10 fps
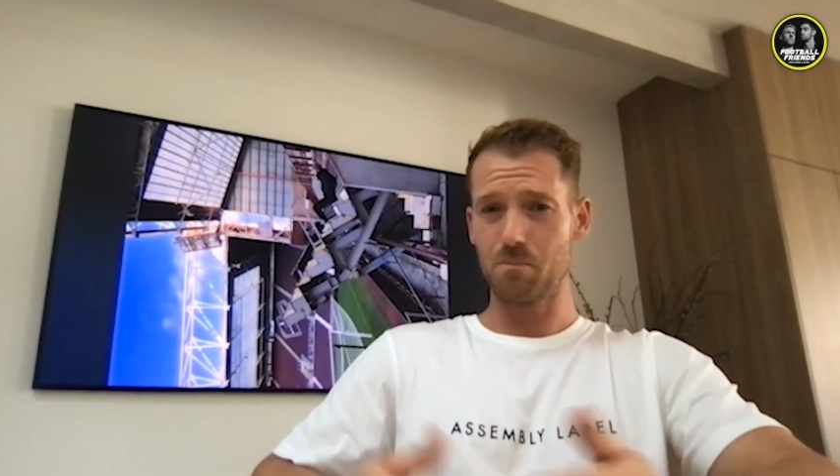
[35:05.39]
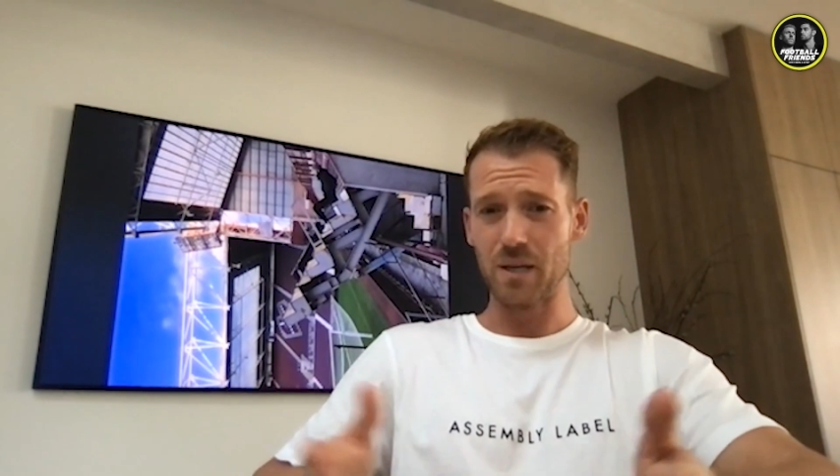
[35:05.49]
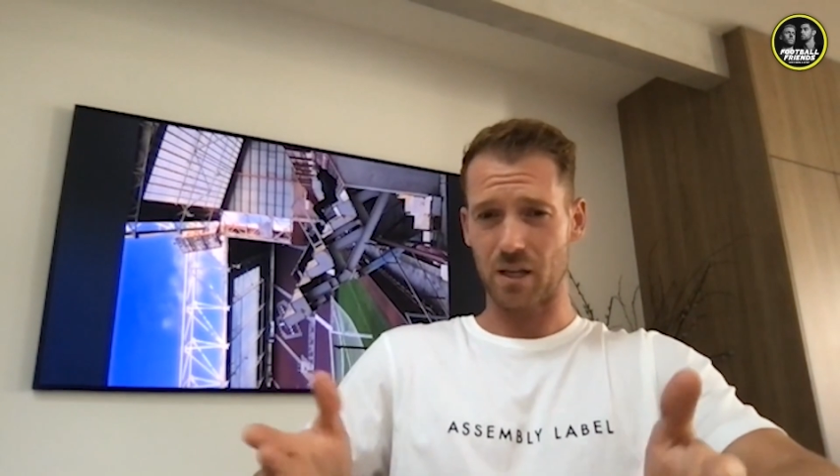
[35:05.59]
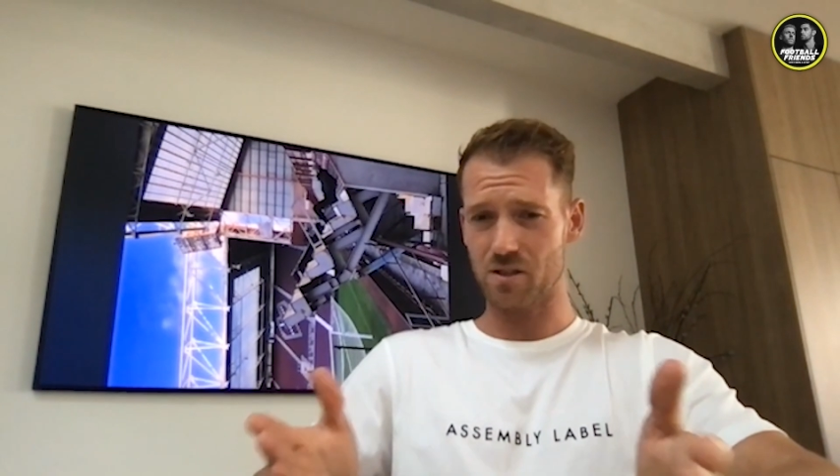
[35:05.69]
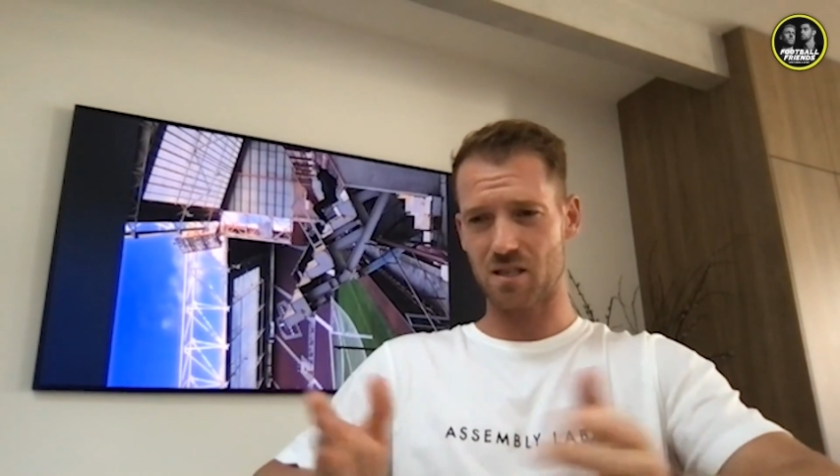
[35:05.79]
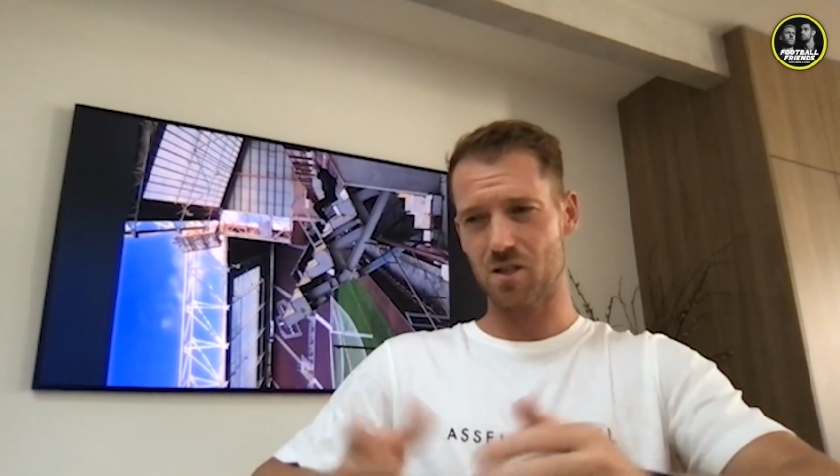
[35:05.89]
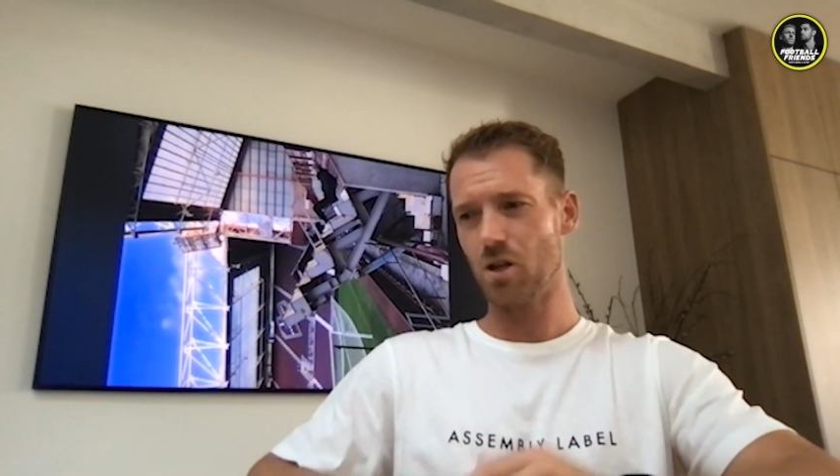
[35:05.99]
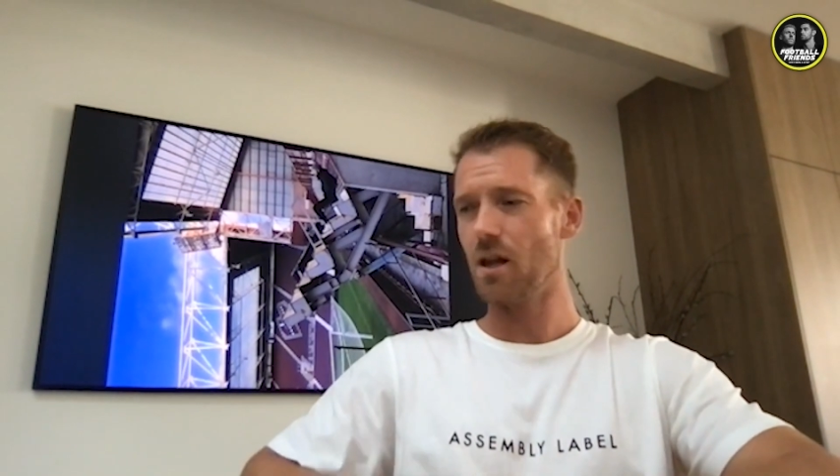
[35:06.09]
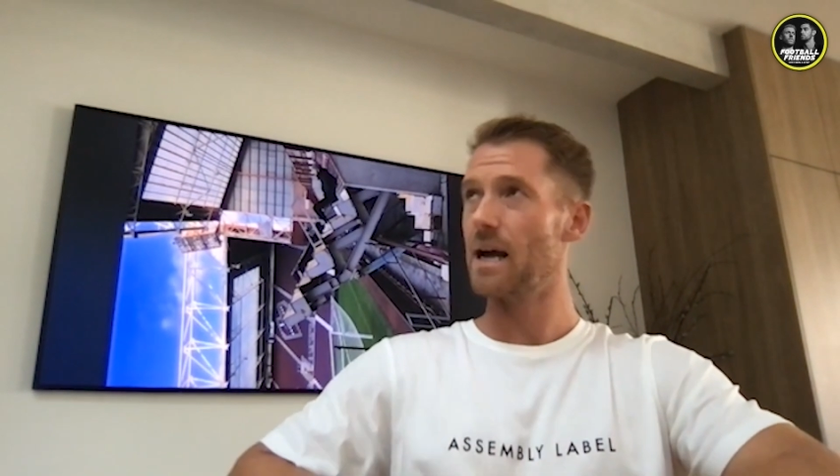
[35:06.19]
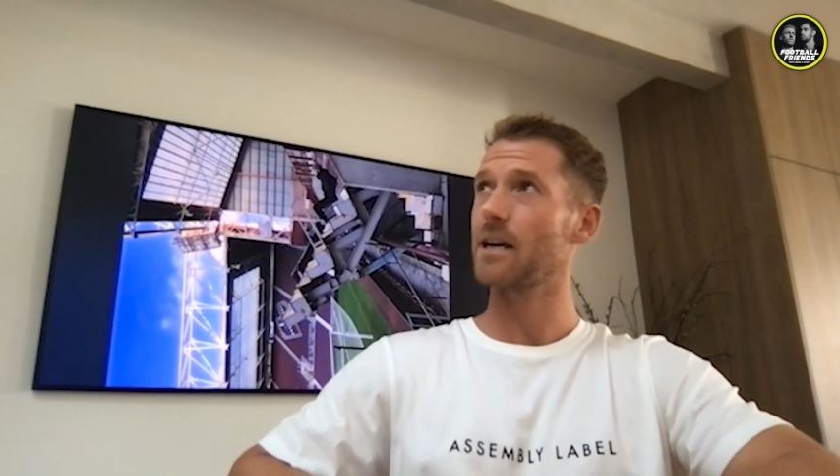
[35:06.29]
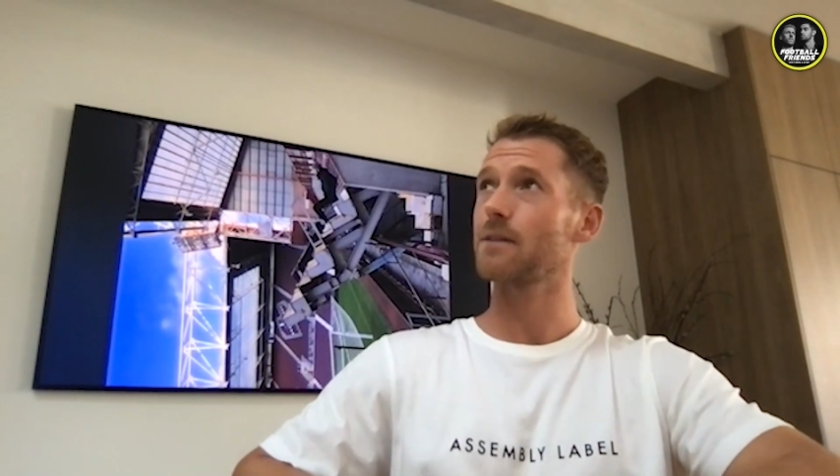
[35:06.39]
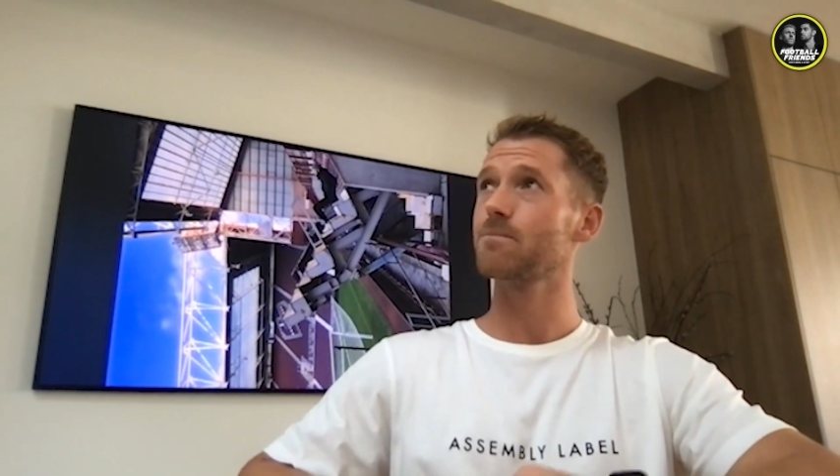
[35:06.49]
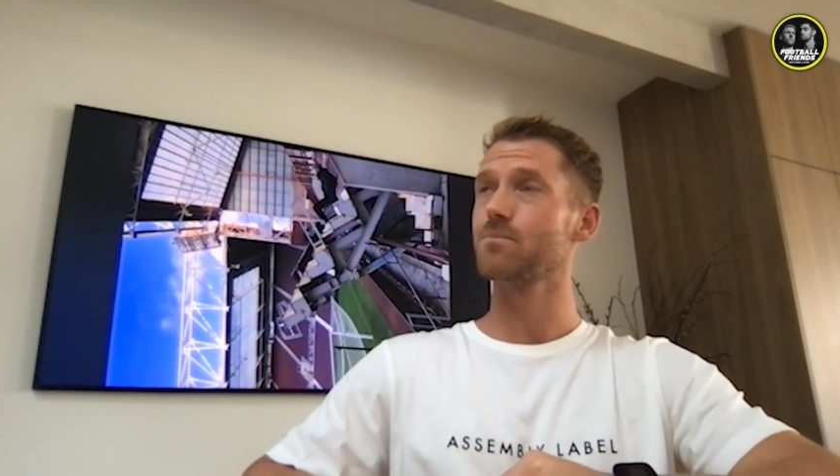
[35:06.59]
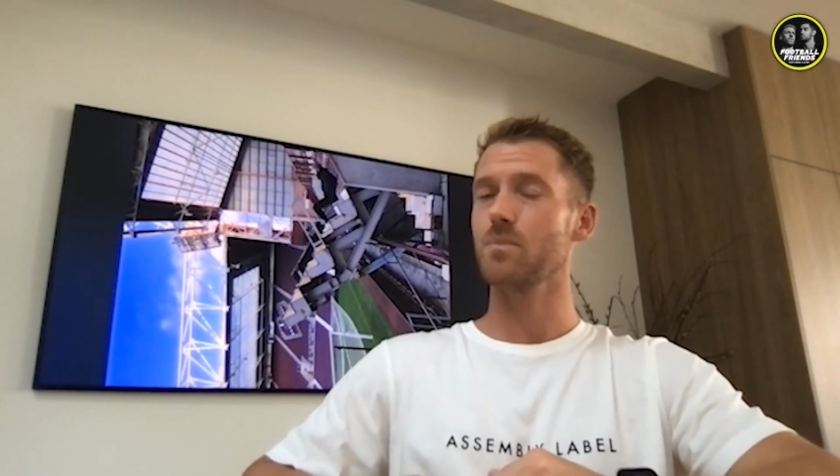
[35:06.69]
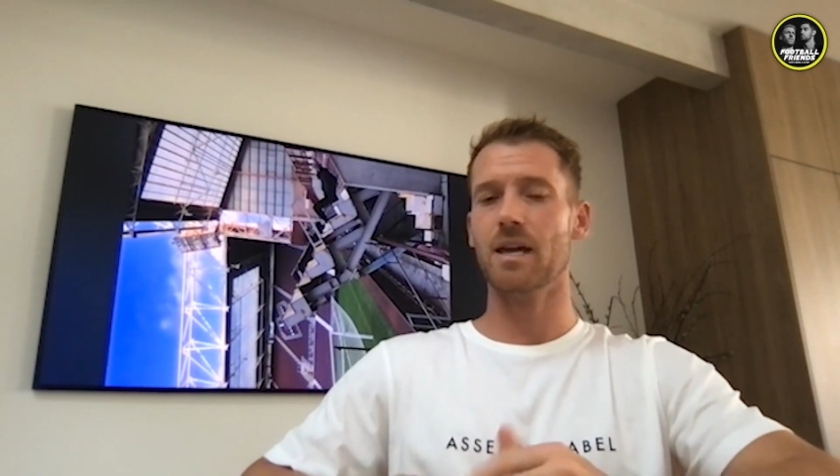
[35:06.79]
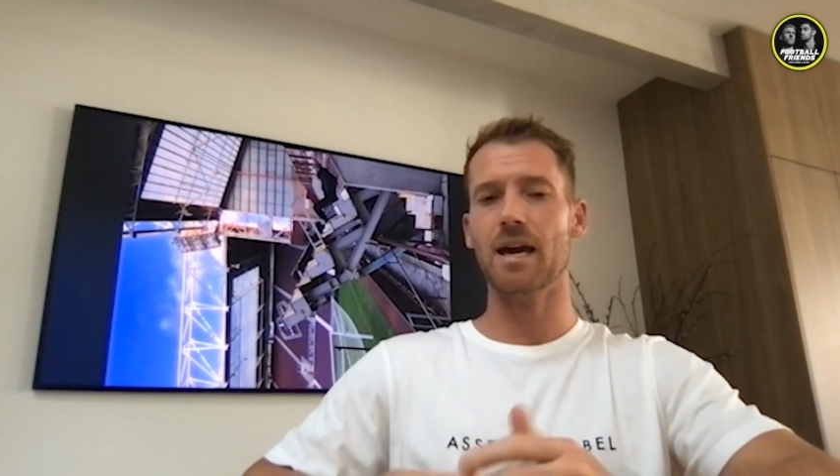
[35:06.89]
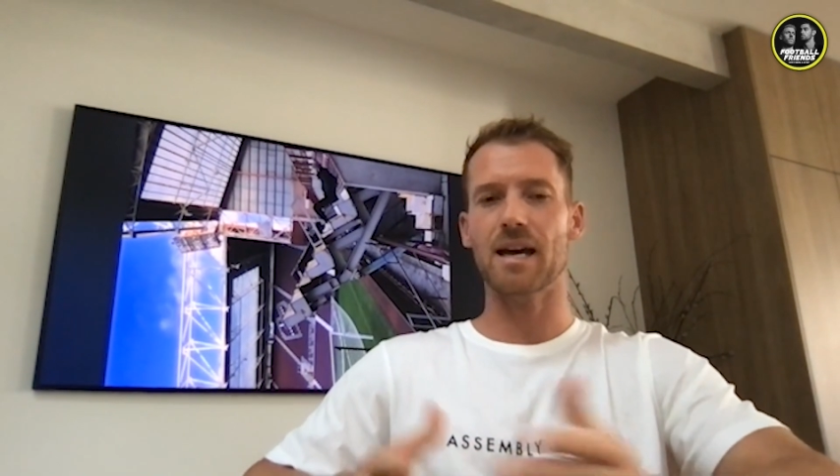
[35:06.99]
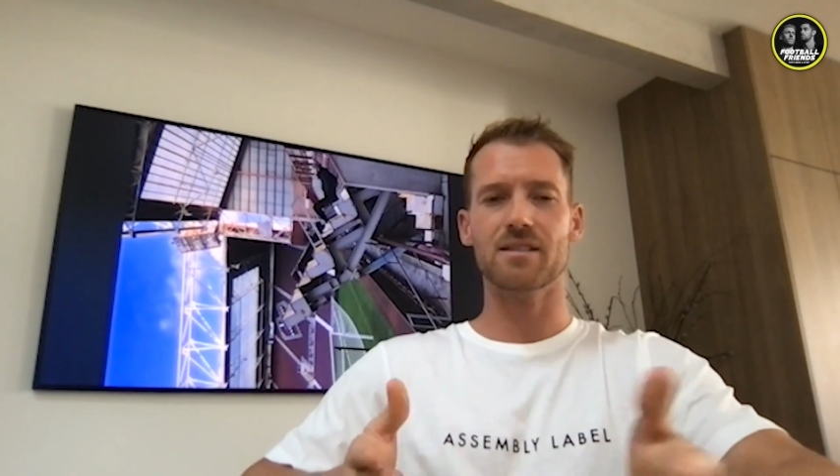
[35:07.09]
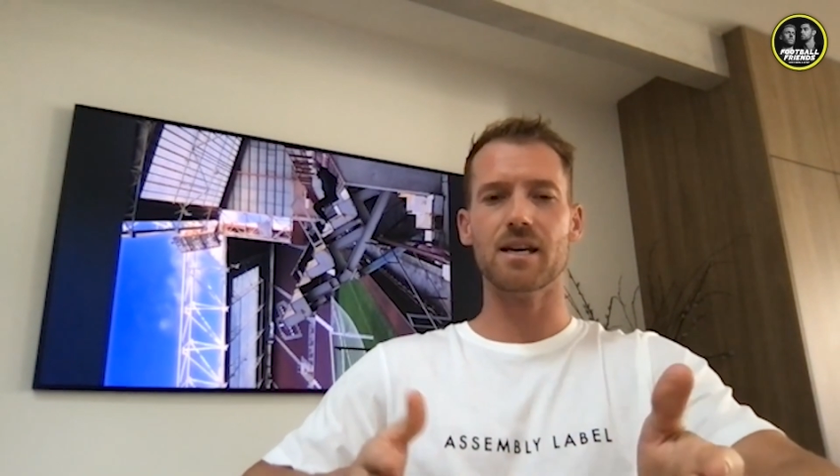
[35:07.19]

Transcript: because it's not like, it's